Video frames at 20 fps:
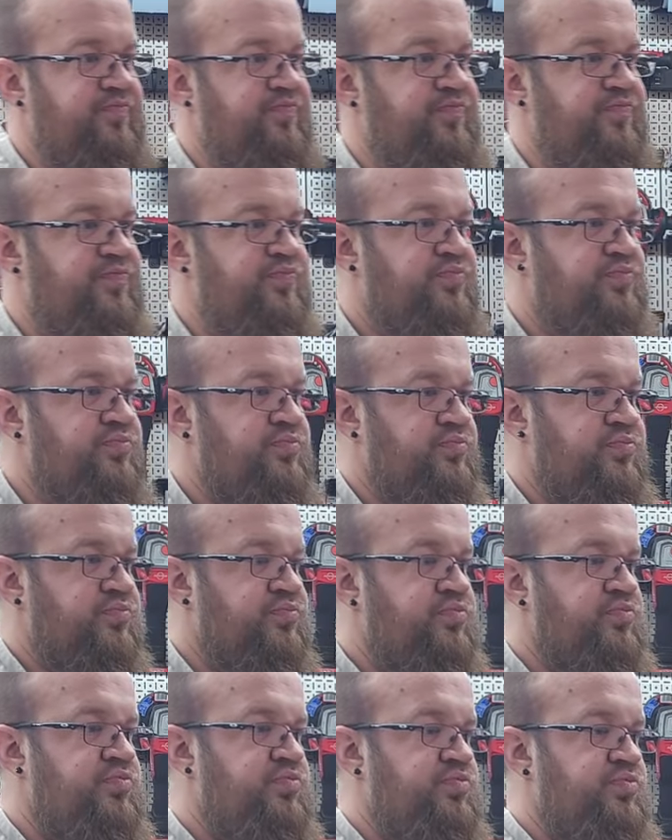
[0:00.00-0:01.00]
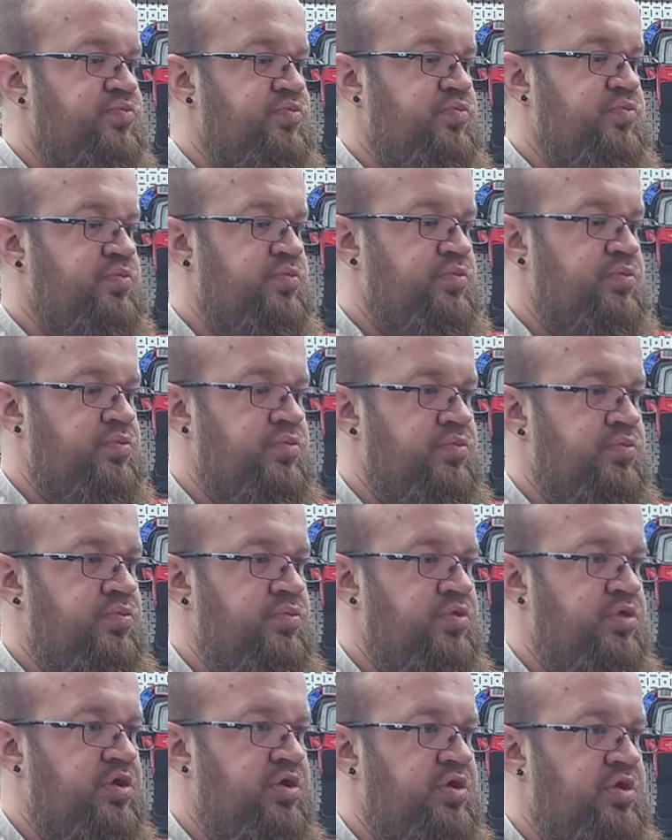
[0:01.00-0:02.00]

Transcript: (silence)